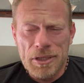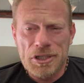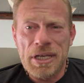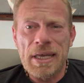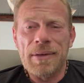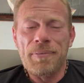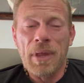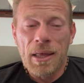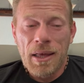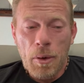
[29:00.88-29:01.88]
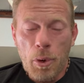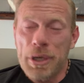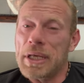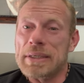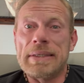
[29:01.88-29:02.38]
let's see
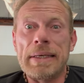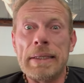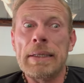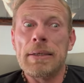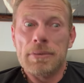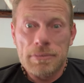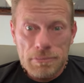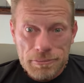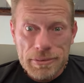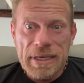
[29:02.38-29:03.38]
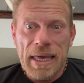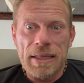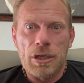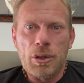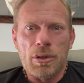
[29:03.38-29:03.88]
what he still
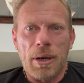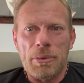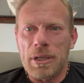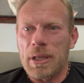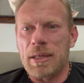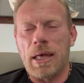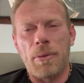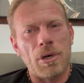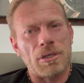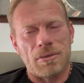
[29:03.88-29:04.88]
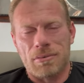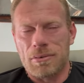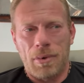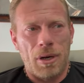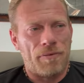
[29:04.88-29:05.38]
can do. I mean, that was
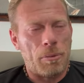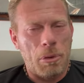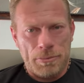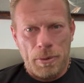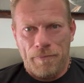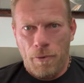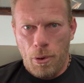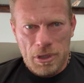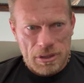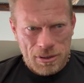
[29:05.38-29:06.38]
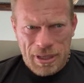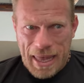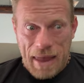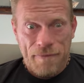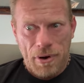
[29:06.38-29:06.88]
one of the best performers
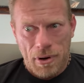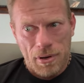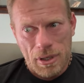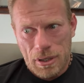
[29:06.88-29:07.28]
ever.